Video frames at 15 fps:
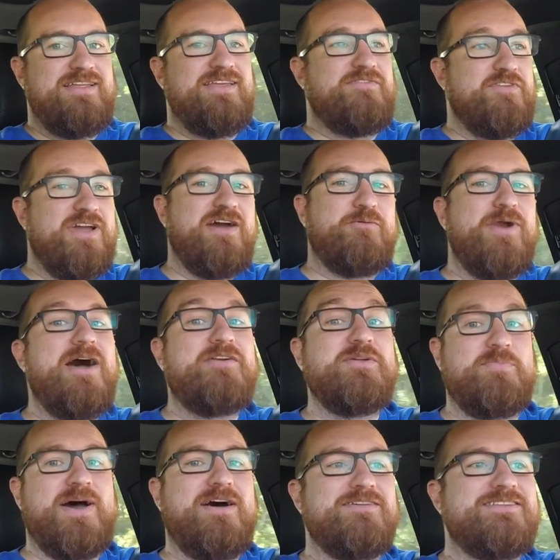if you got
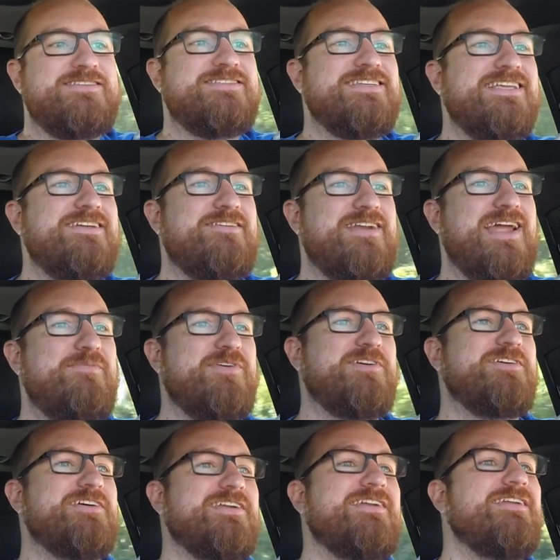roundabouts in your
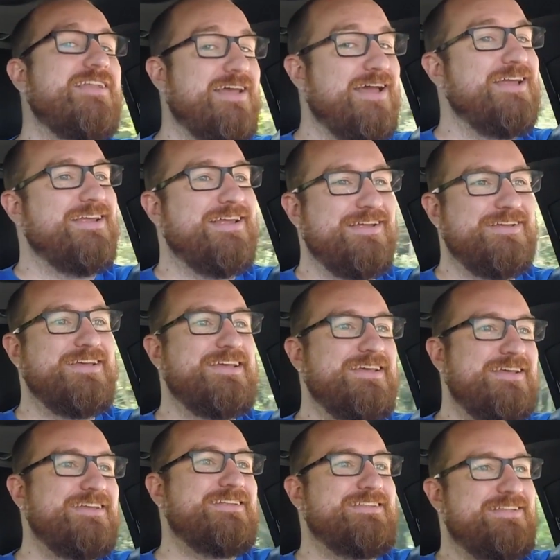neighborhood,
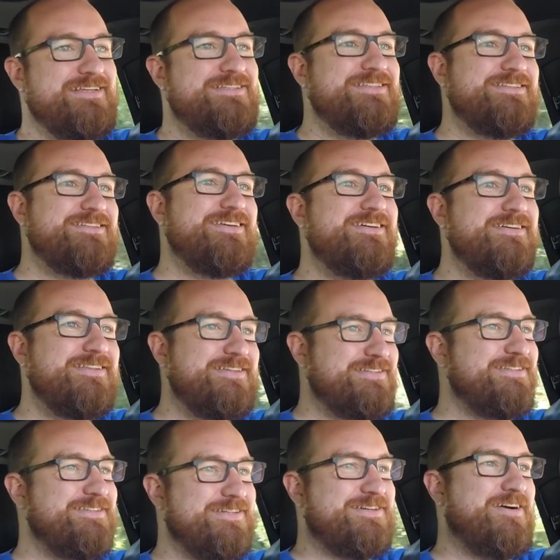this is
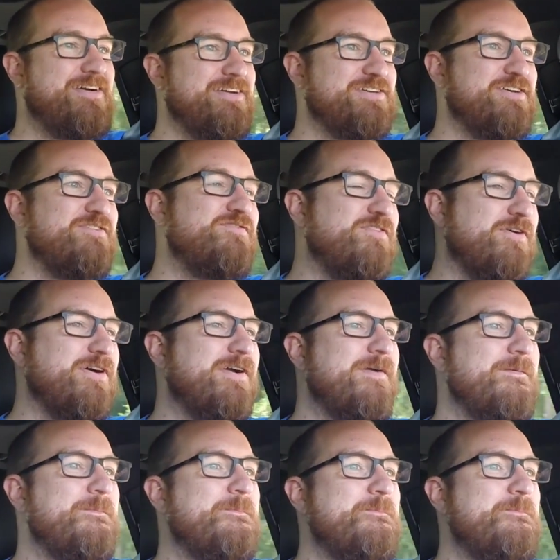the car to go for.